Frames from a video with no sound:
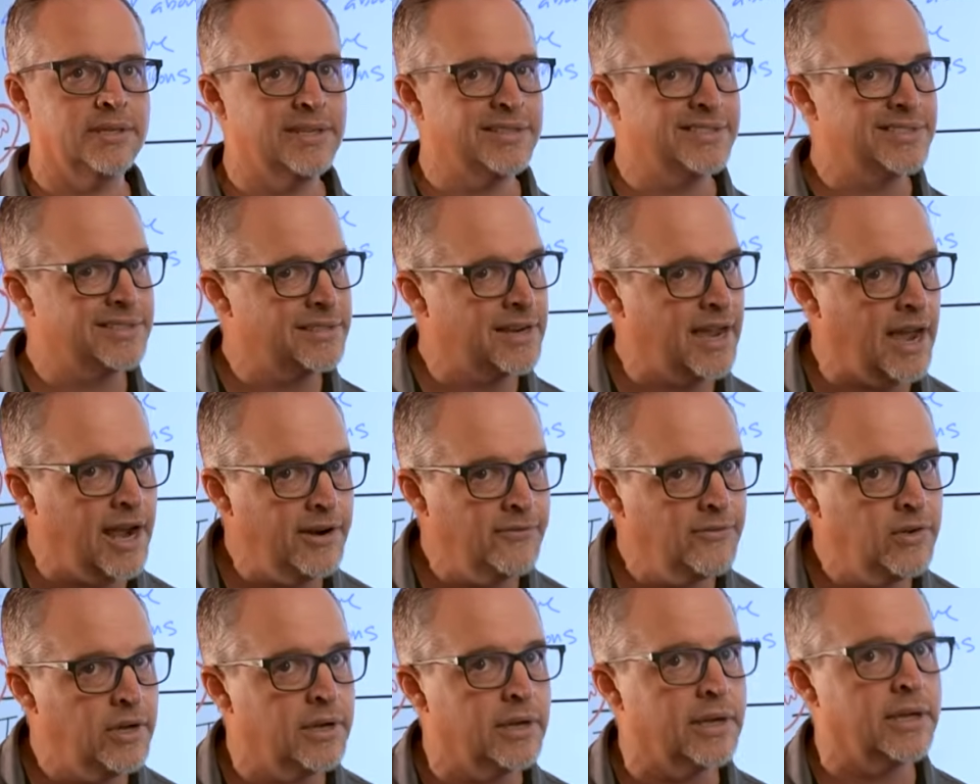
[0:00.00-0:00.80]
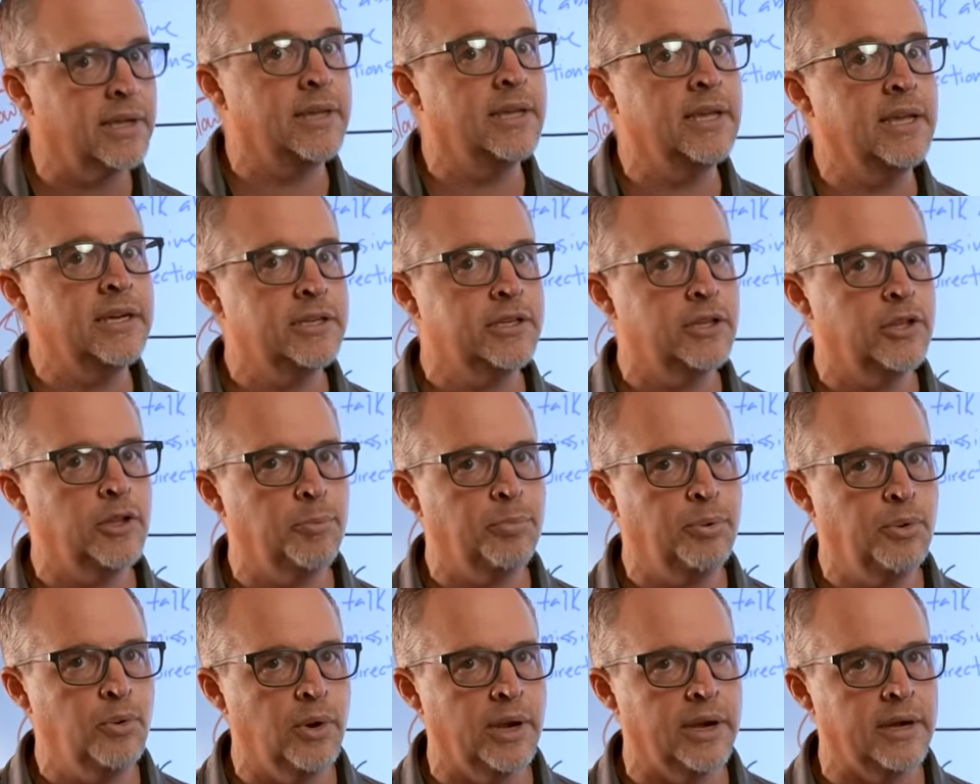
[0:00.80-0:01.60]
It's kind of a get to the
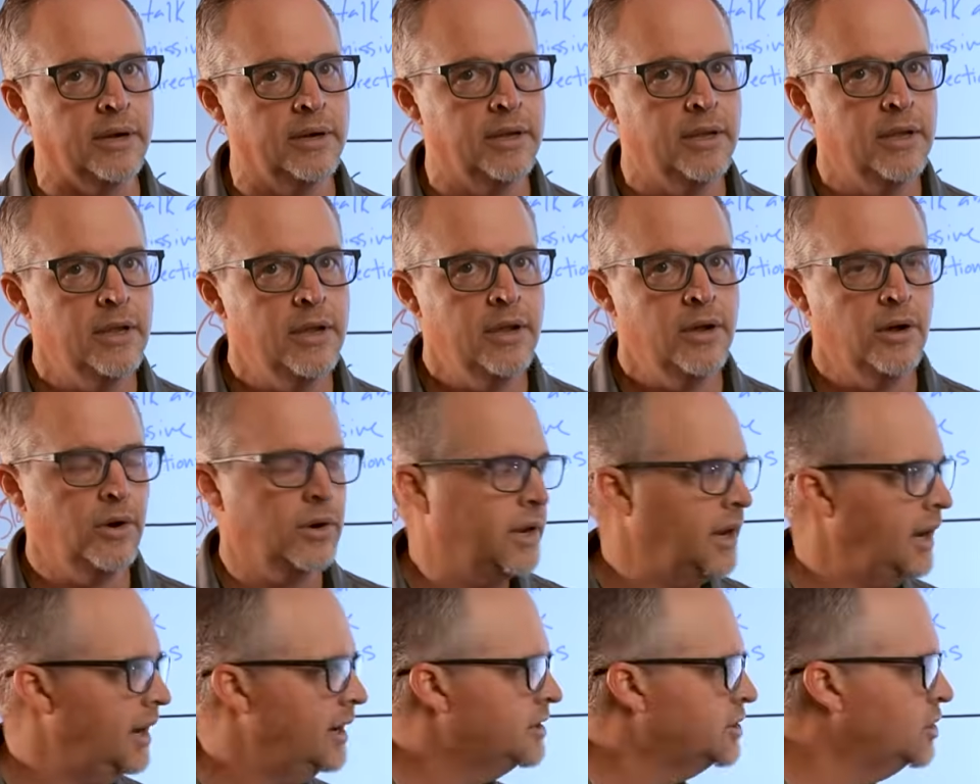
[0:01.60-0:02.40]
point, okay?